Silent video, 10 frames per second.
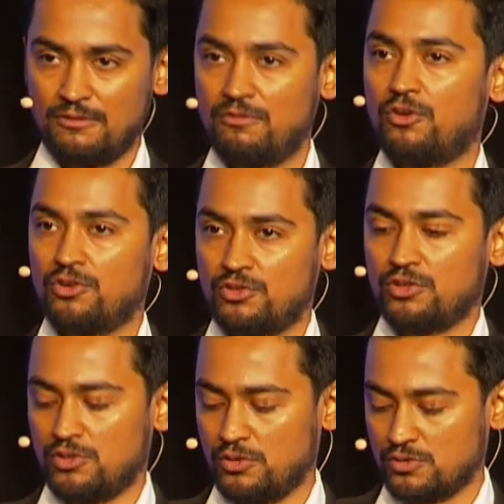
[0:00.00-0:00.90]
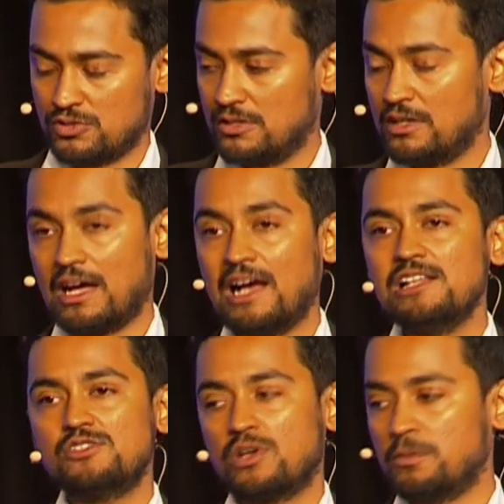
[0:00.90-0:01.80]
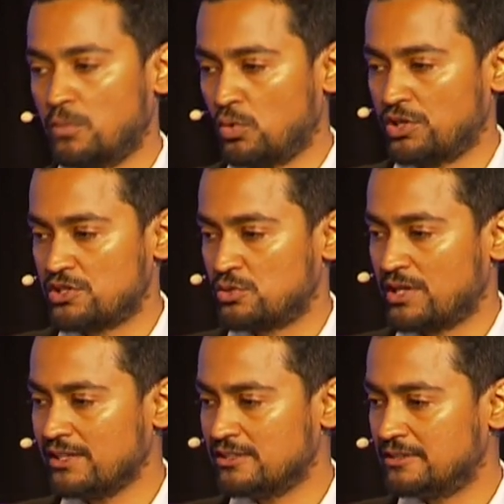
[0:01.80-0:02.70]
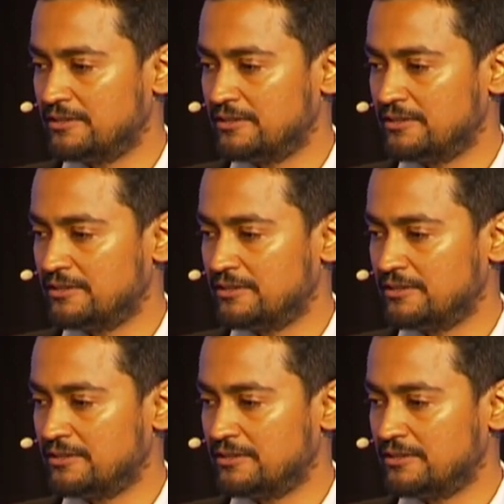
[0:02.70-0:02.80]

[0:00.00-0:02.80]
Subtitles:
for your use. I'll dwell more into that.